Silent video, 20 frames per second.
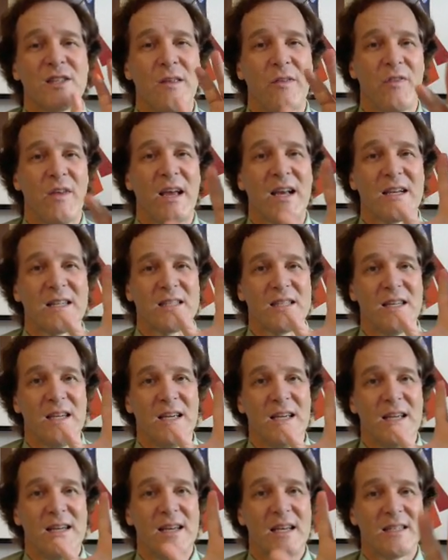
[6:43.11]
the things
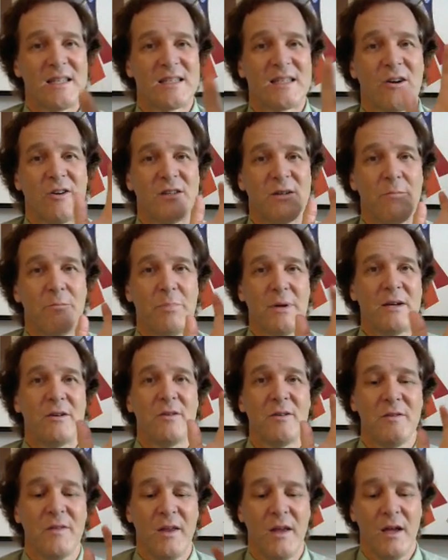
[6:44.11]
necessary to
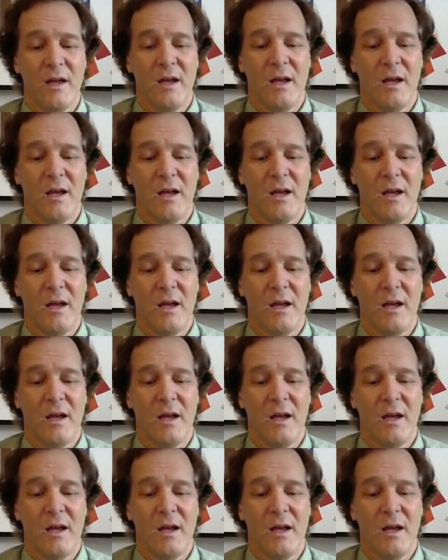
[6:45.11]
build